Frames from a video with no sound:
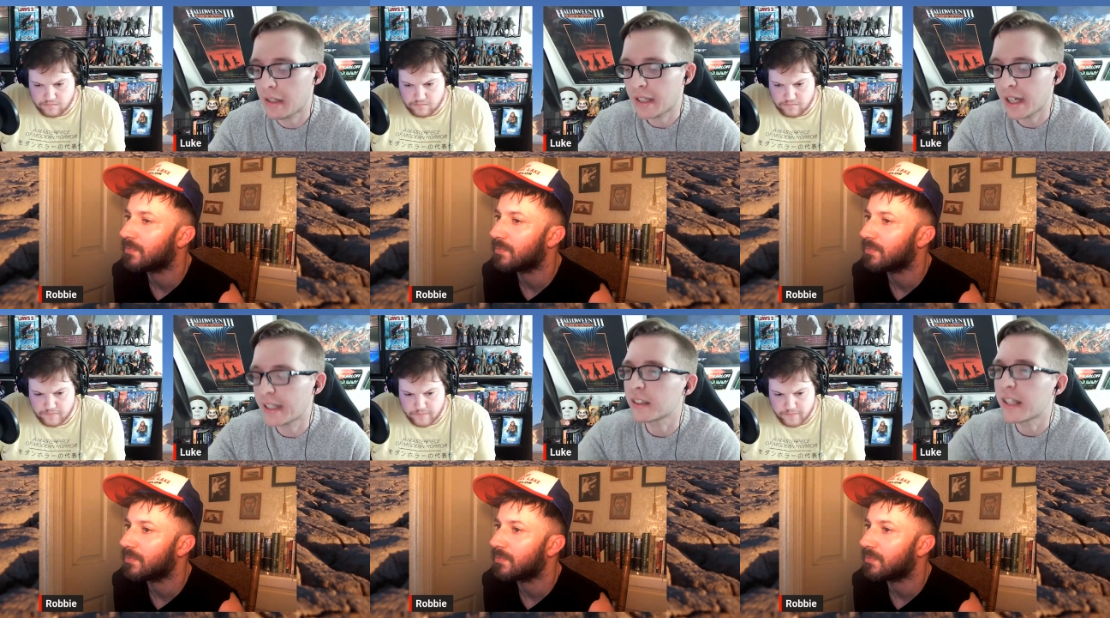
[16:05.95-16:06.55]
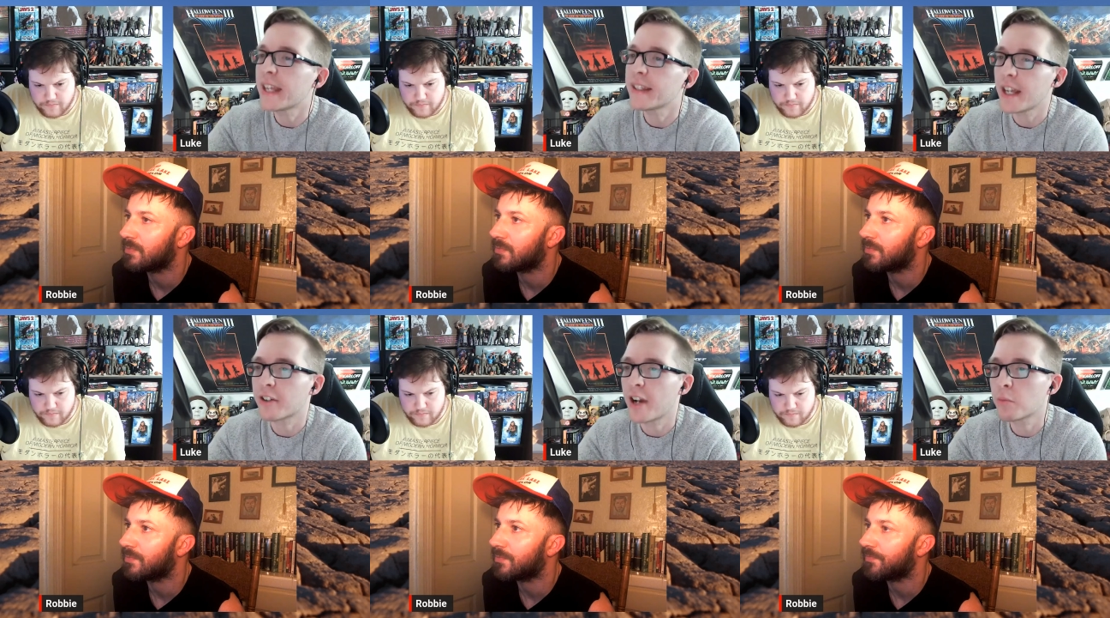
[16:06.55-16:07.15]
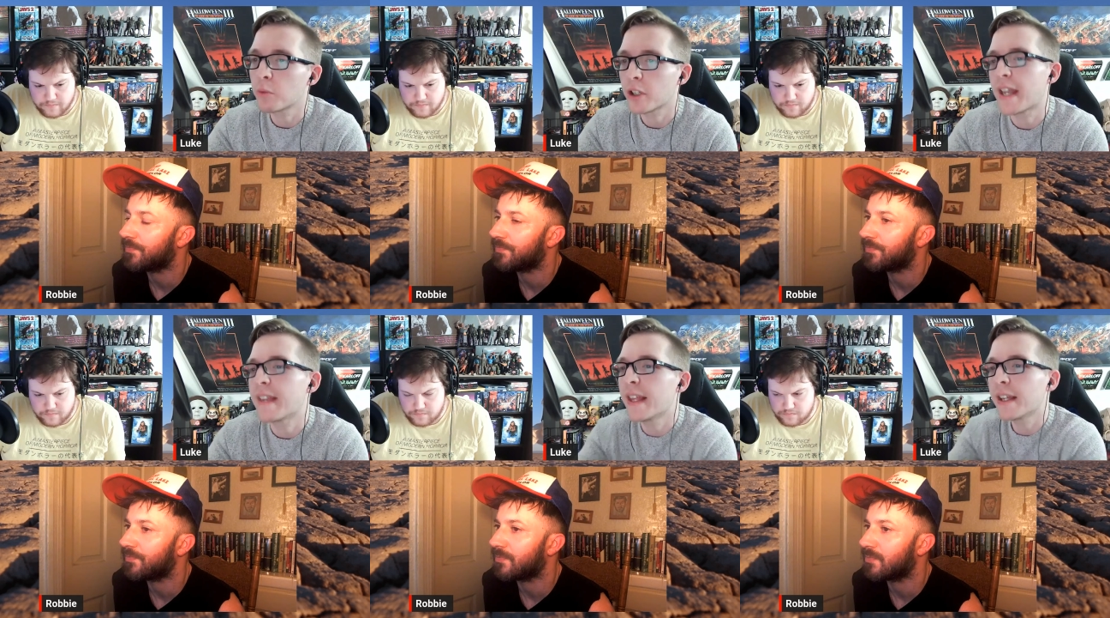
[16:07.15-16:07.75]
Speaker 1: kind of laying that groundwork
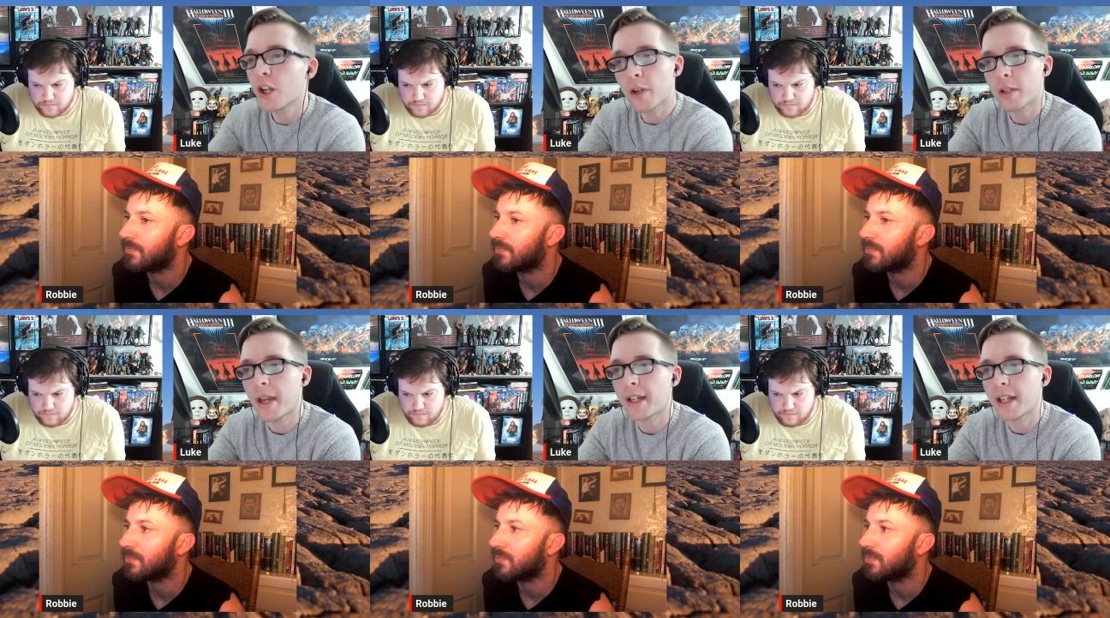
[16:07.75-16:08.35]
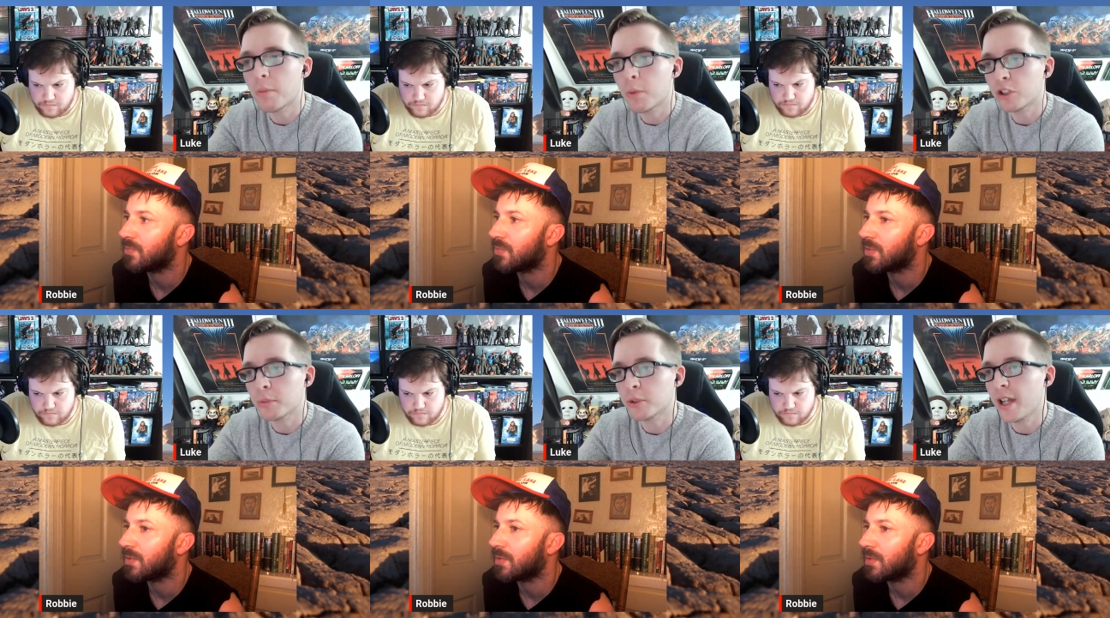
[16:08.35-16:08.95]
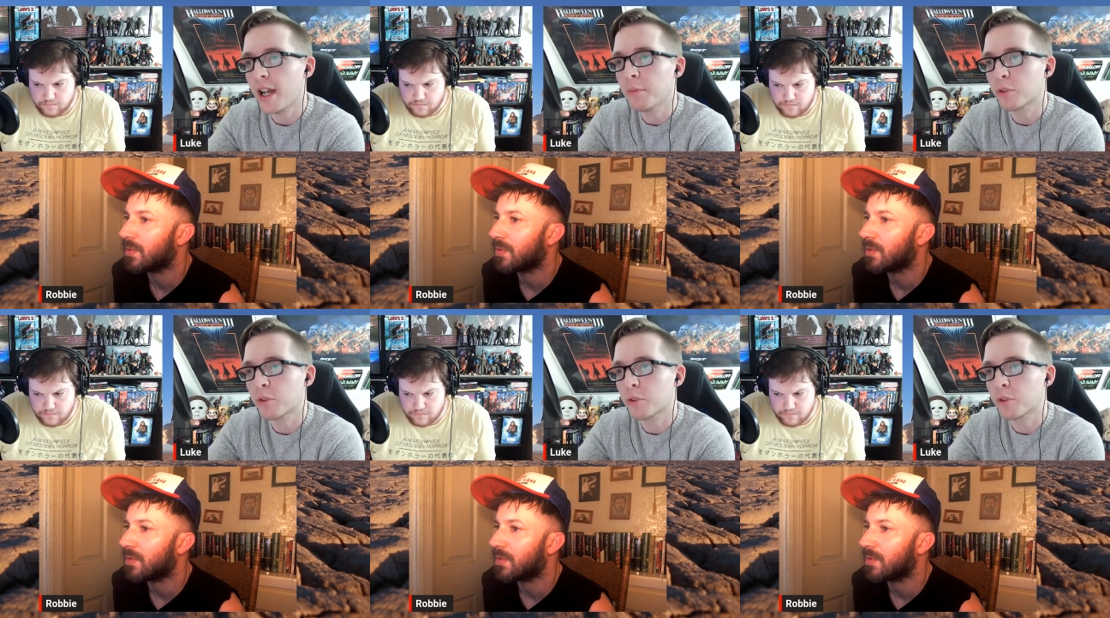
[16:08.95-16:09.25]
and then going back out multiple times?